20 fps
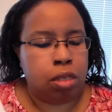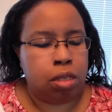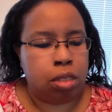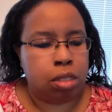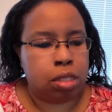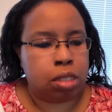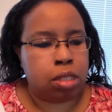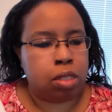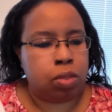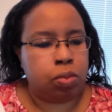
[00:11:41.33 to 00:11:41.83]

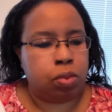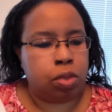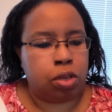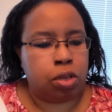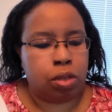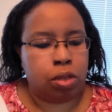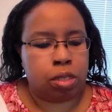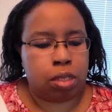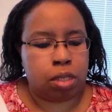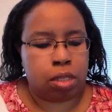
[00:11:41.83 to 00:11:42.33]
see, what
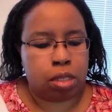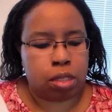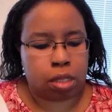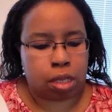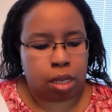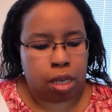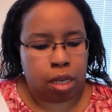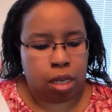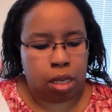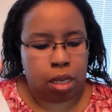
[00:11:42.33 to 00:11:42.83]
all did it
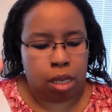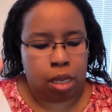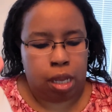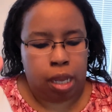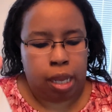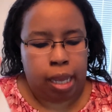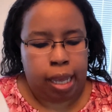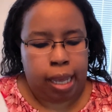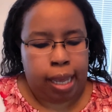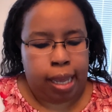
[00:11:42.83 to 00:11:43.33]
say?
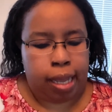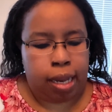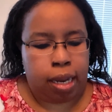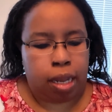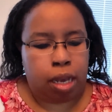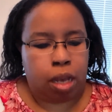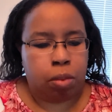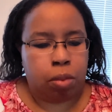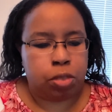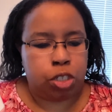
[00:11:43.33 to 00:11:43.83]
It
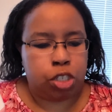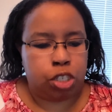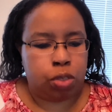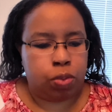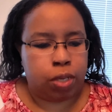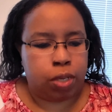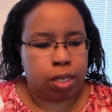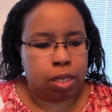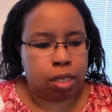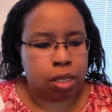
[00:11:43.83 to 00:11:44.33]
helps you
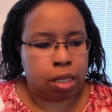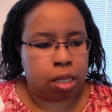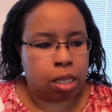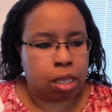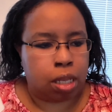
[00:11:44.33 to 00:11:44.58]
with